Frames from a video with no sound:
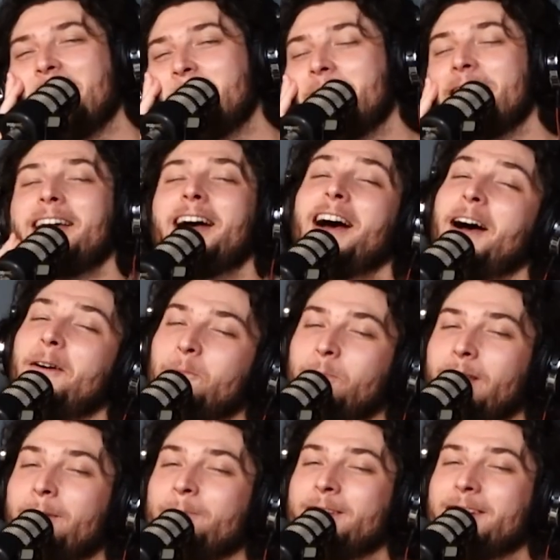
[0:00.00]
but yeah, I'm
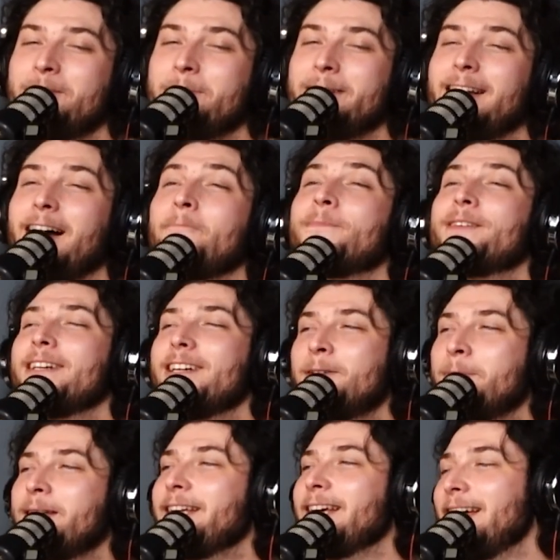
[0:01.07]
I'm gonna be I'm gonna
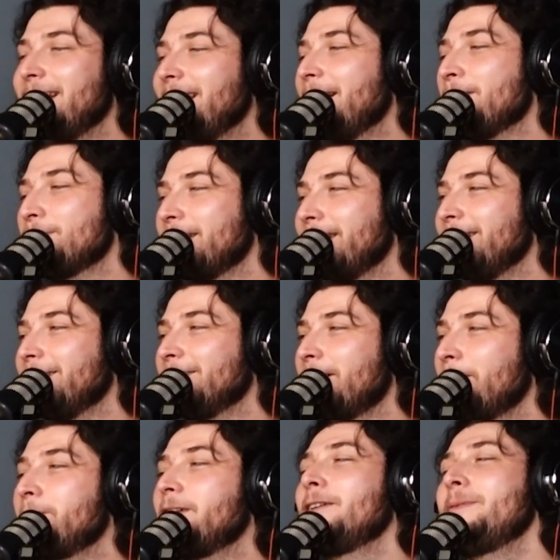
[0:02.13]
be getting out there.
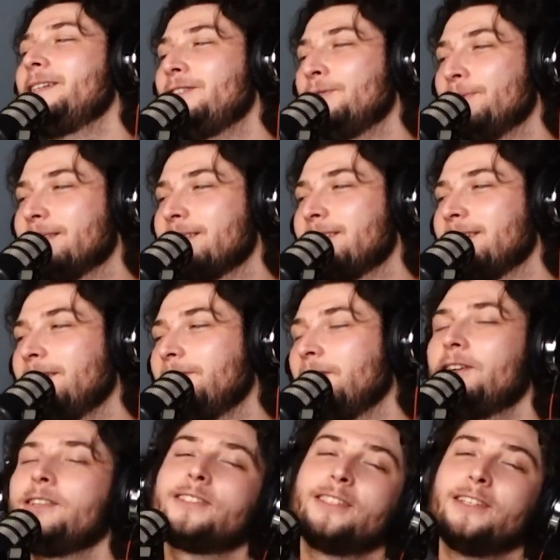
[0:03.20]
I'm gonna be doing stuff.
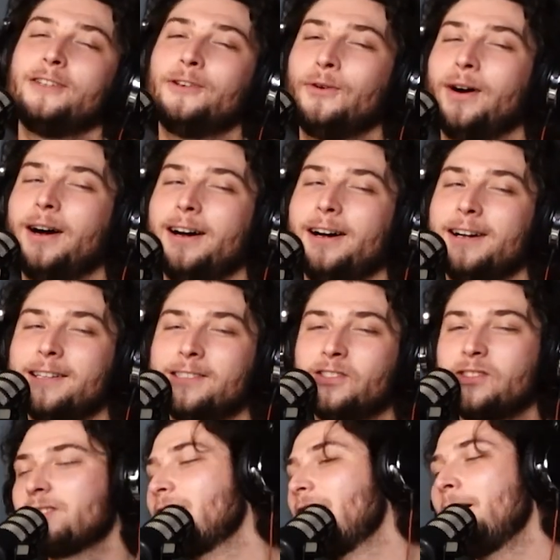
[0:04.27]
Also, uh,
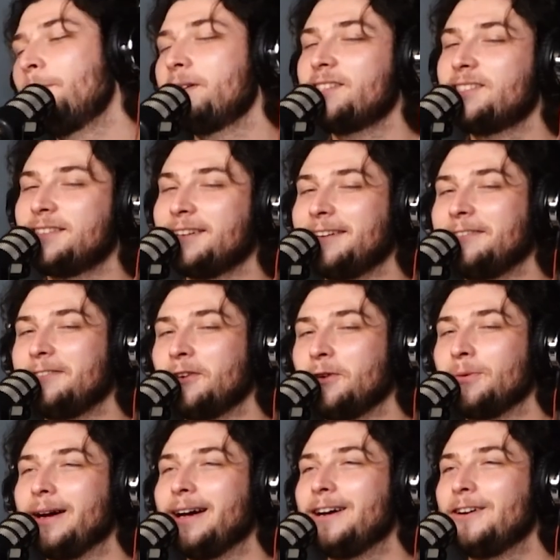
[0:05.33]
just comedy stuff
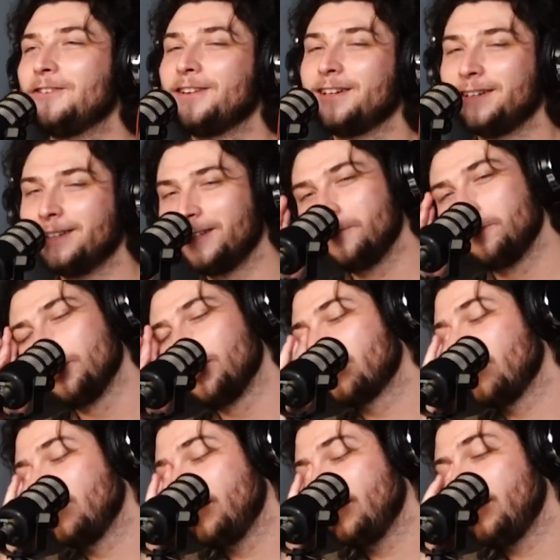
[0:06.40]
around uh,
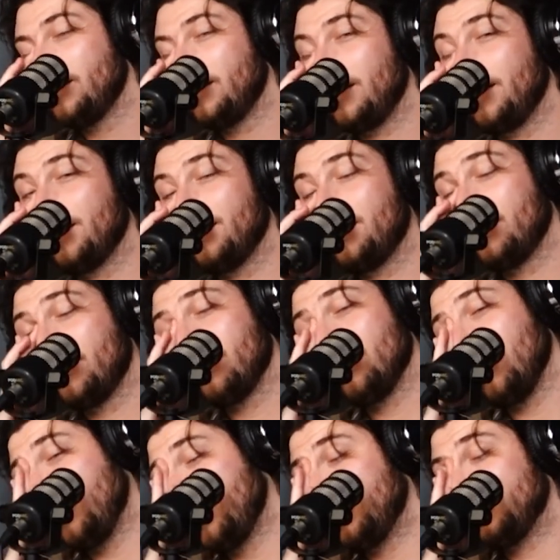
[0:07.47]
Brooklyn and
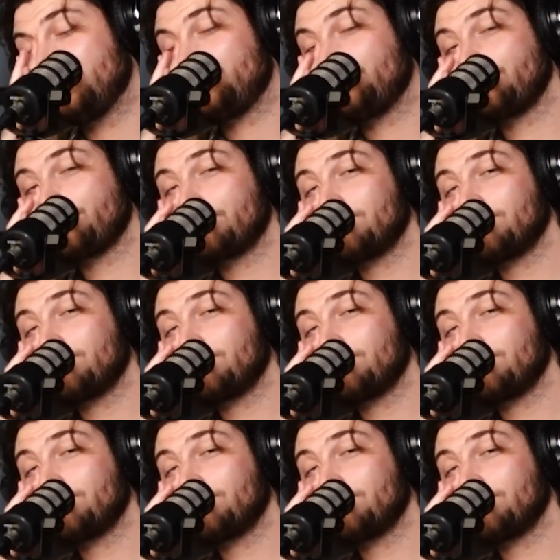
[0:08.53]
um,